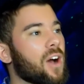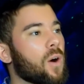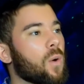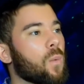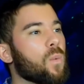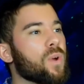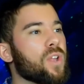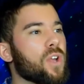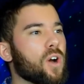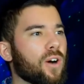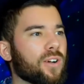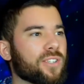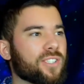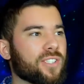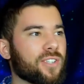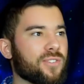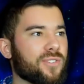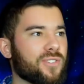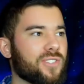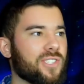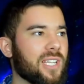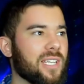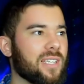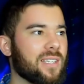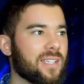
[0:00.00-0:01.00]
We also
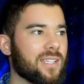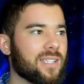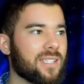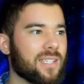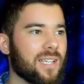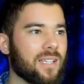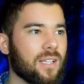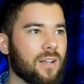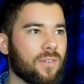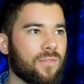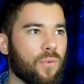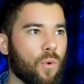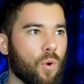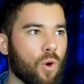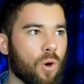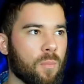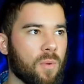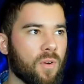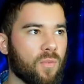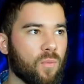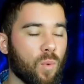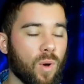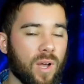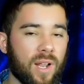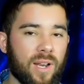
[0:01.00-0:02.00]
see this in the form
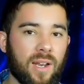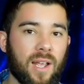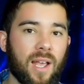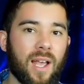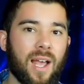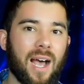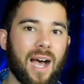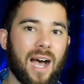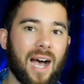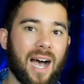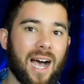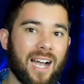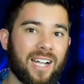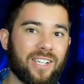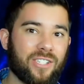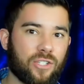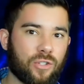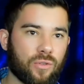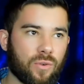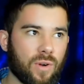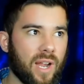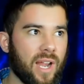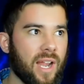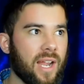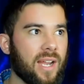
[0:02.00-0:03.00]
of what I
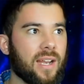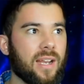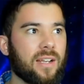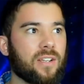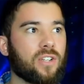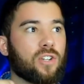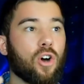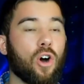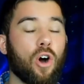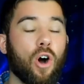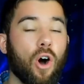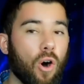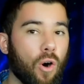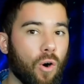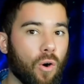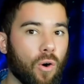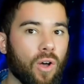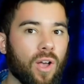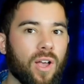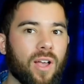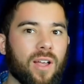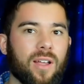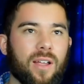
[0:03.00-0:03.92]
trade and call,